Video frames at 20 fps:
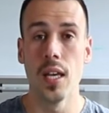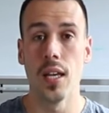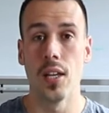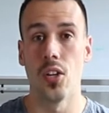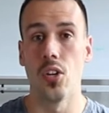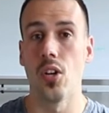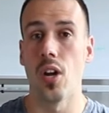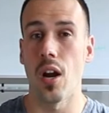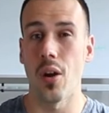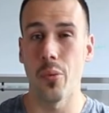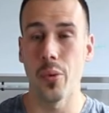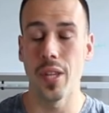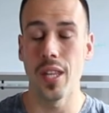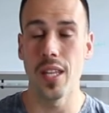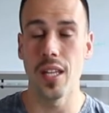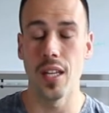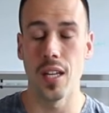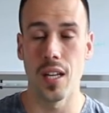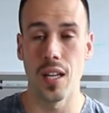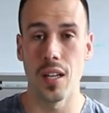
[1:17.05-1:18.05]
you're not
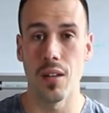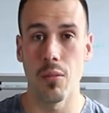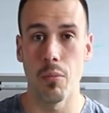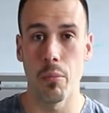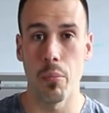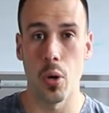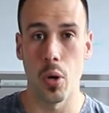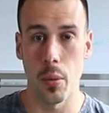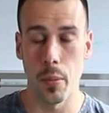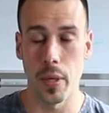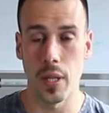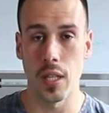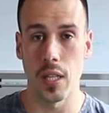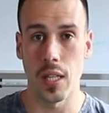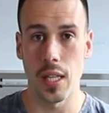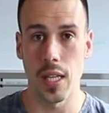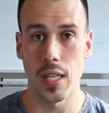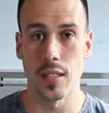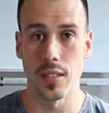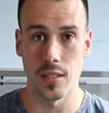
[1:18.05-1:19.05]
really gonna
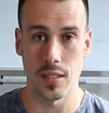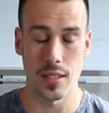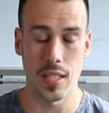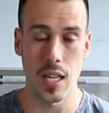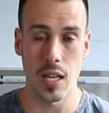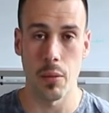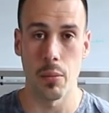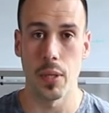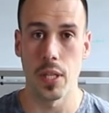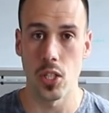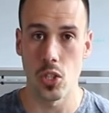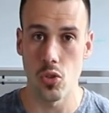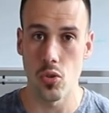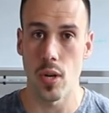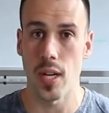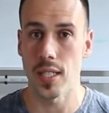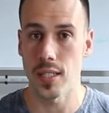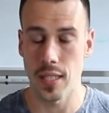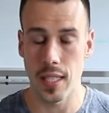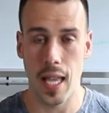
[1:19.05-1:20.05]
permanently and sustainably
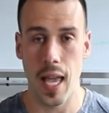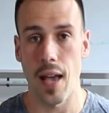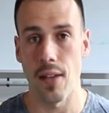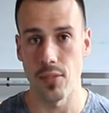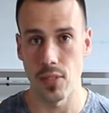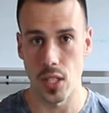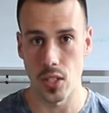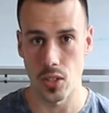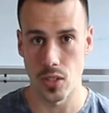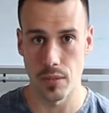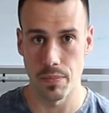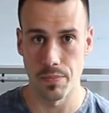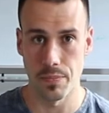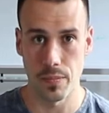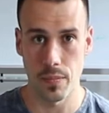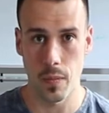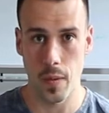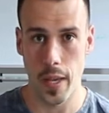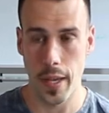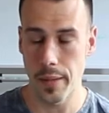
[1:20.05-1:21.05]
address the calf tension,
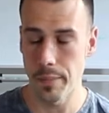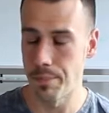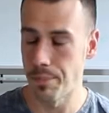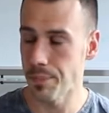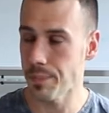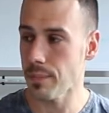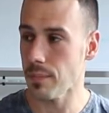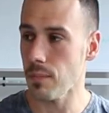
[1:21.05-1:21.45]
okay?